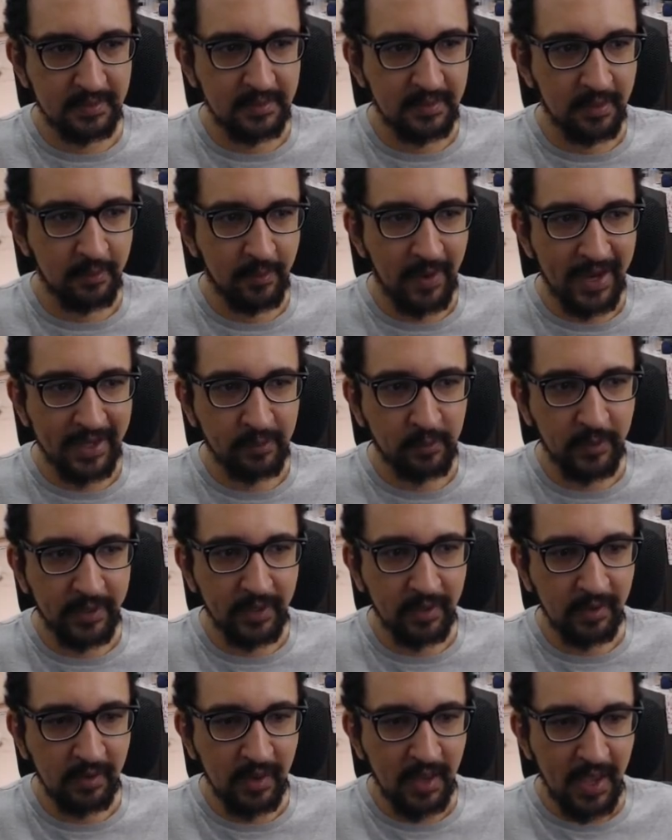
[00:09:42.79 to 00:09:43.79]
right
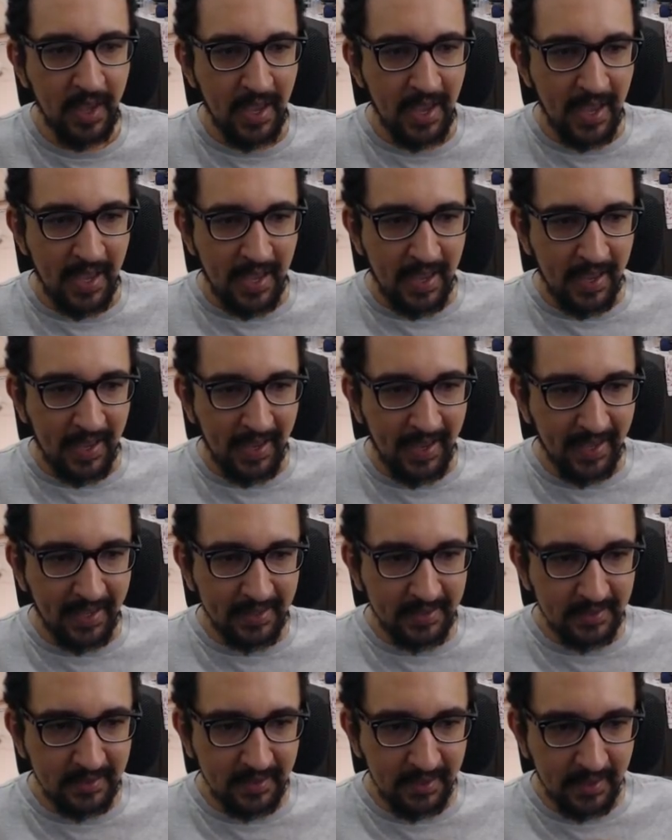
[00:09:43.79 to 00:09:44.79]
wheel,
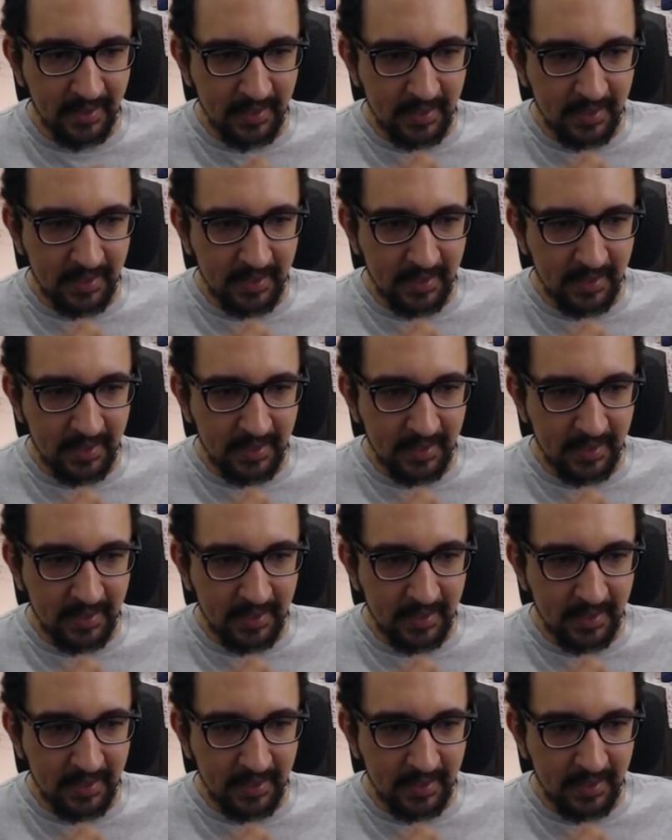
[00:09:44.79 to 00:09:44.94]
and